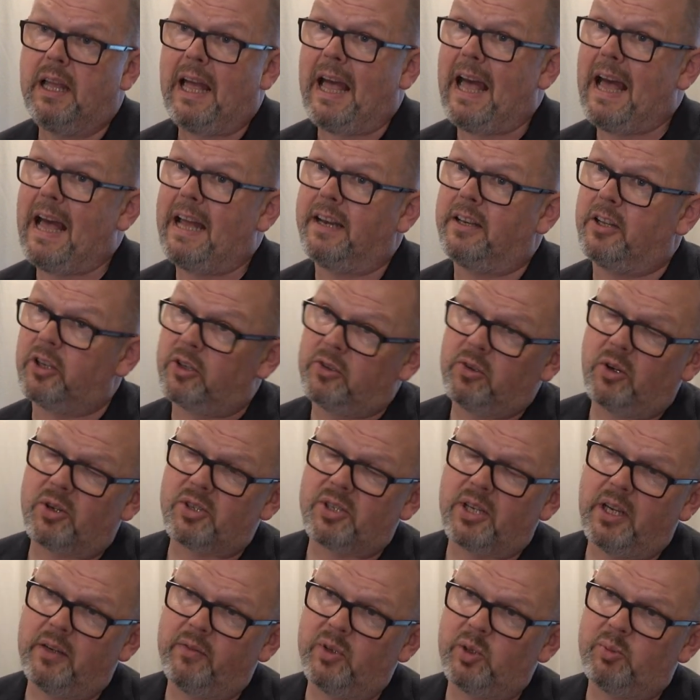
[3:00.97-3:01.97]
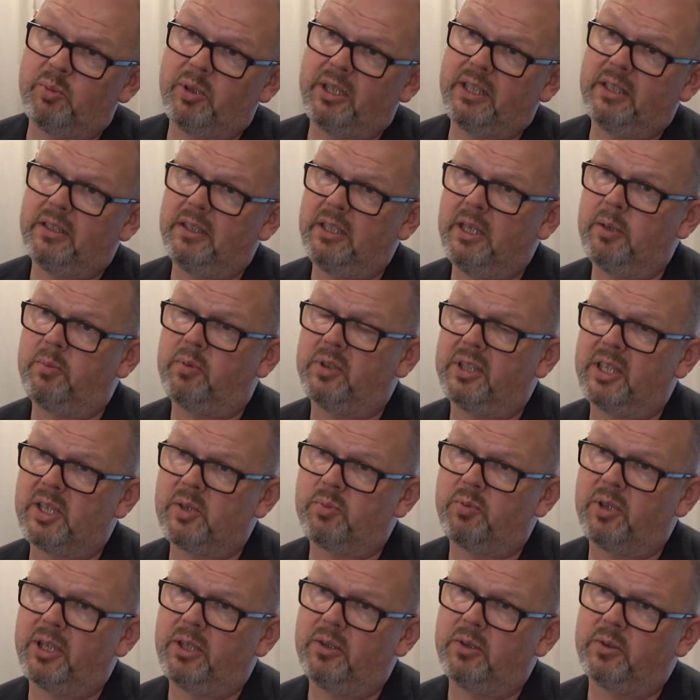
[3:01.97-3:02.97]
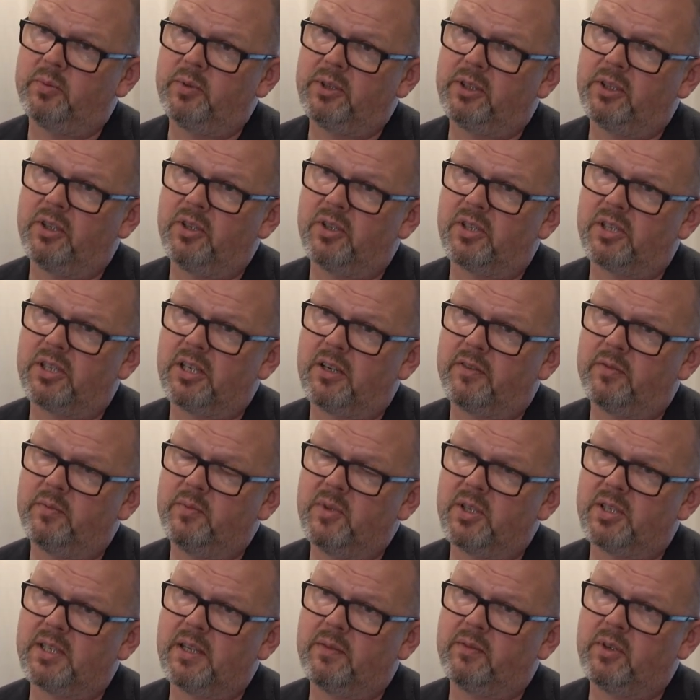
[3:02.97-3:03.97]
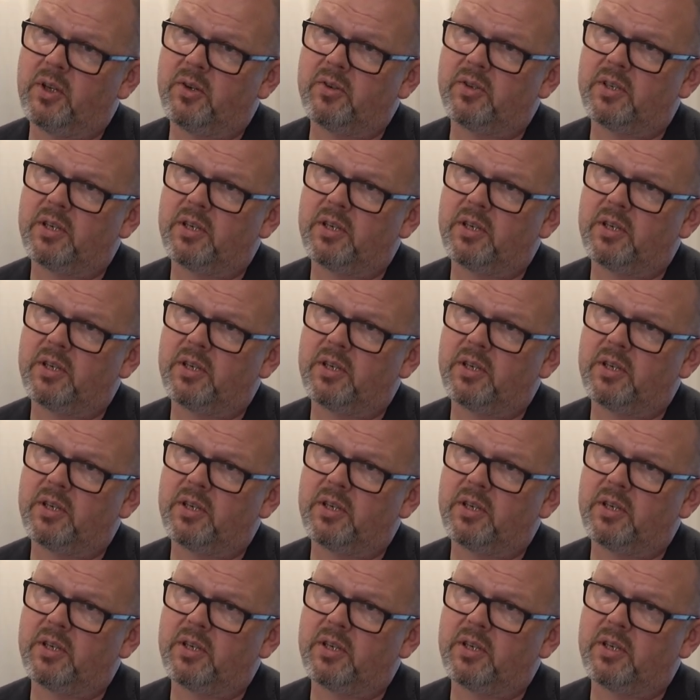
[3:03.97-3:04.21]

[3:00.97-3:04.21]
And the crossover's been liberally sprinkled with good stuff from the 700